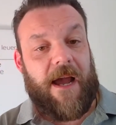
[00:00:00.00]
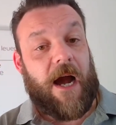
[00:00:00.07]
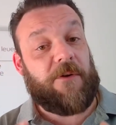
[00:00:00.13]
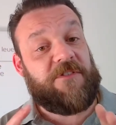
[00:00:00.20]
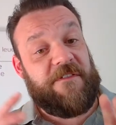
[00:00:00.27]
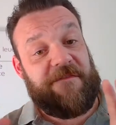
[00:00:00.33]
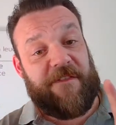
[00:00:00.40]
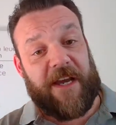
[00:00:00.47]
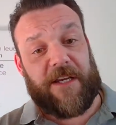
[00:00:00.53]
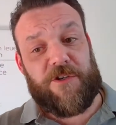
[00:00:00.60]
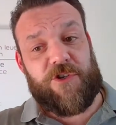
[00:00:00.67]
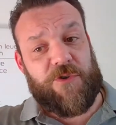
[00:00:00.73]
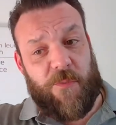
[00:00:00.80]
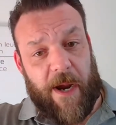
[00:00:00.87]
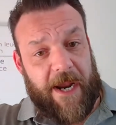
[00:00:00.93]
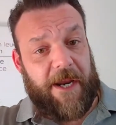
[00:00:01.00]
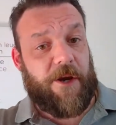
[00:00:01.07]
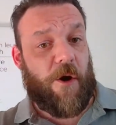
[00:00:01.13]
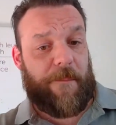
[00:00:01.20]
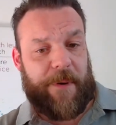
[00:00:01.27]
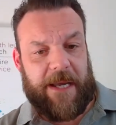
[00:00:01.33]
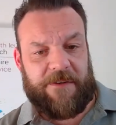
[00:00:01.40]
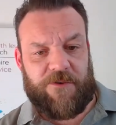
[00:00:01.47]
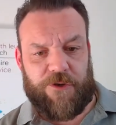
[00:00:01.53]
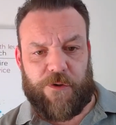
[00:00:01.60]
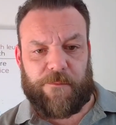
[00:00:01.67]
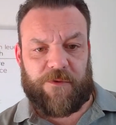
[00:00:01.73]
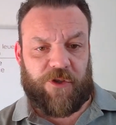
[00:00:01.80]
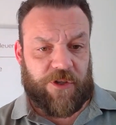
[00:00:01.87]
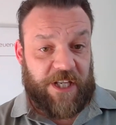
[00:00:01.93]
how to feng shui your
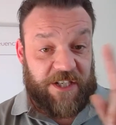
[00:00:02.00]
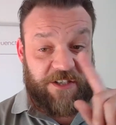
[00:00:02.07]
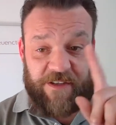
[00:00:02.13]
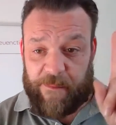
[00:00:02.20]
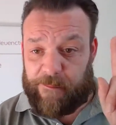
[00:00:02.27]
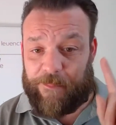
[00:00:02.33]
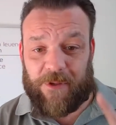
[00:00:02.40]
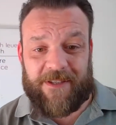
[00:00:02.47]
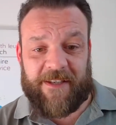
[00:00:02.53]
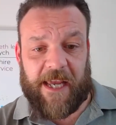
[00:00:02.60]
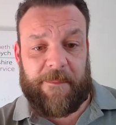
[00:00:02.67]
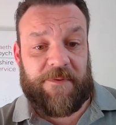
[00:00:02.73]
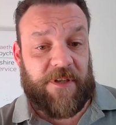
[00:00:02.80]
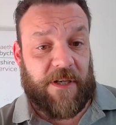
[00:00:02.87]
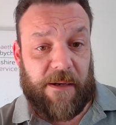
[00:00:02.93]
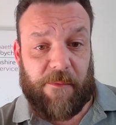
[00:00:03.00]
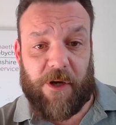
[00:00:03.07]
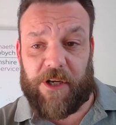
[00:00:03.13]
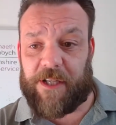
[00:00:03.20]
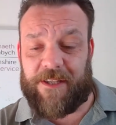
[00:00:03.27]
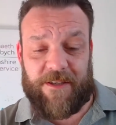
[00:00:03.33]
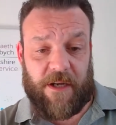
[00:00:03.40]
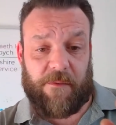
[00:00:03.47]
bedroom. So there's simple tips, and I'm gonna